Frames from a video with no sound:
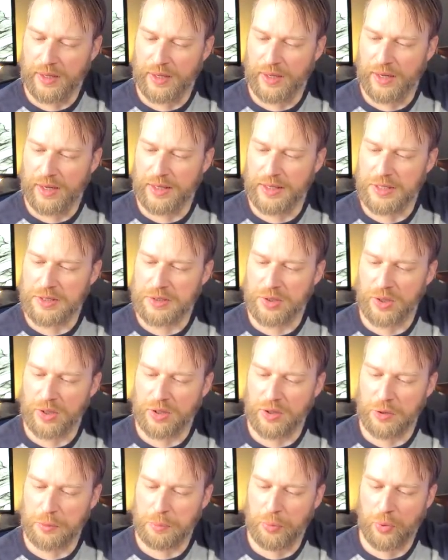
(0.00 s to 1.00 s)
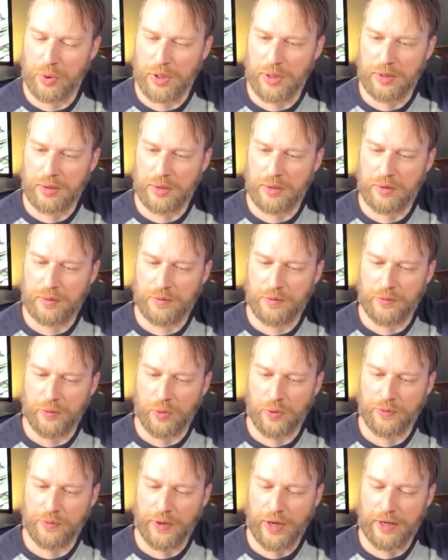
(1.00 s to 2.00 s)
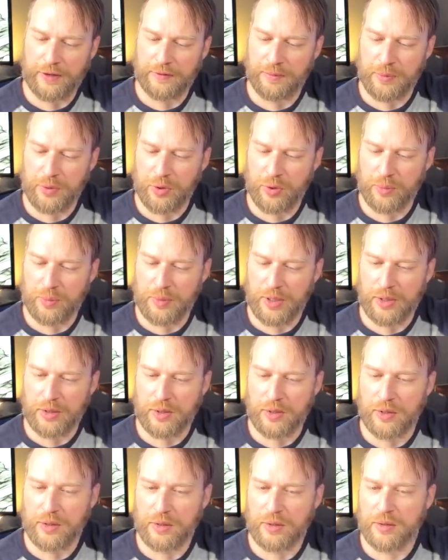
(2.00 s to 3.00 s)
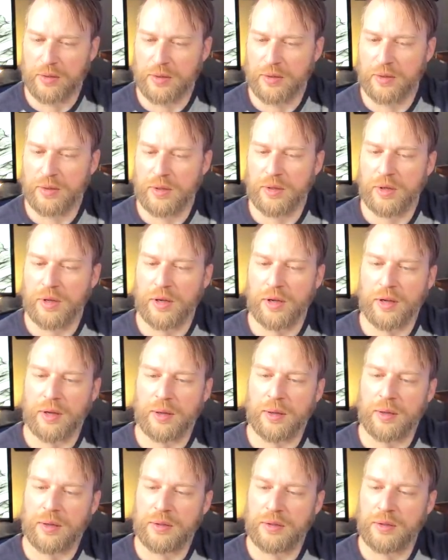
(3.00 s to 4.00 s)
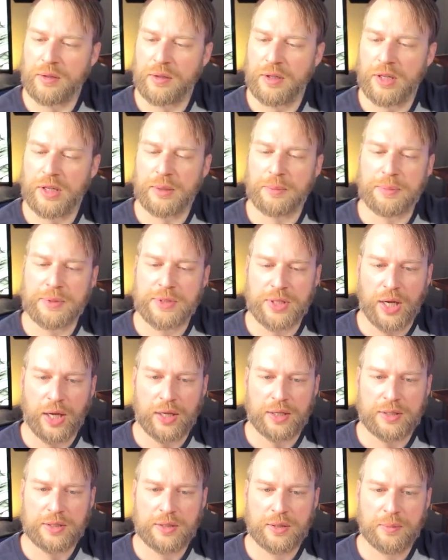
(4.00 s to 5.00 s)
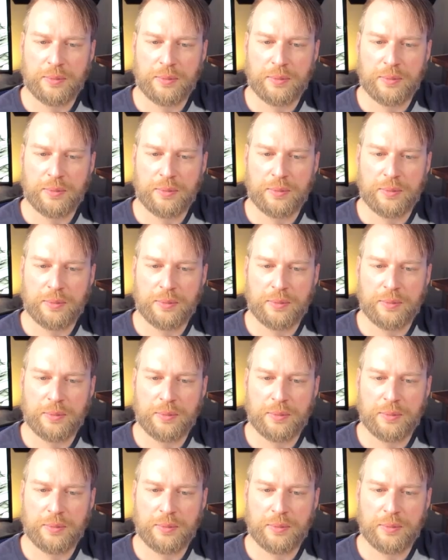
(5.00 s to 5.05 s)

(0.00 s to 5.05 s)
And these are their 0.45 millimeter nib size.